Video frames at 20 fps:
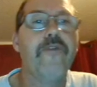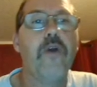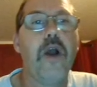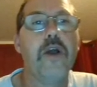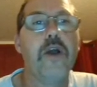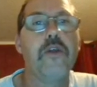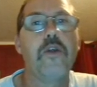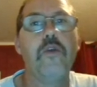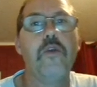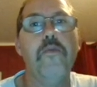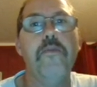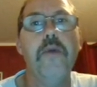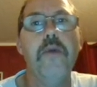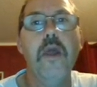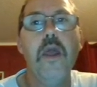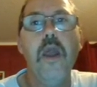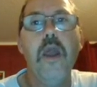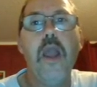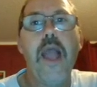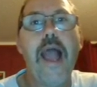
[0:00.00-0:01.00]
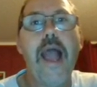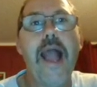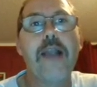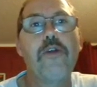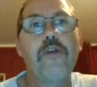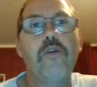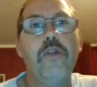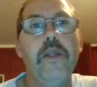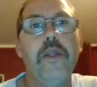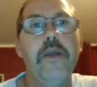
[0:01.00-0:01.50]
us to
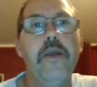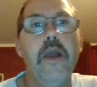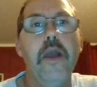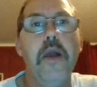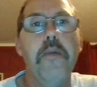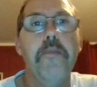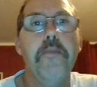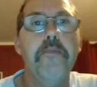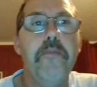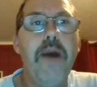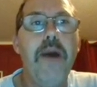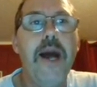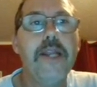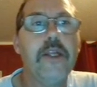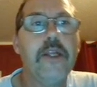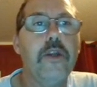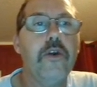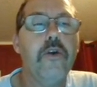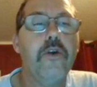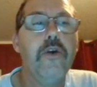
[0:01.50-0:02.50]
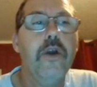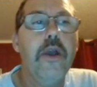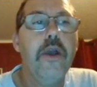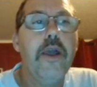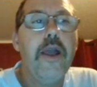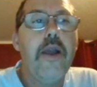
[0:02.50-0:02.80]
actually monitor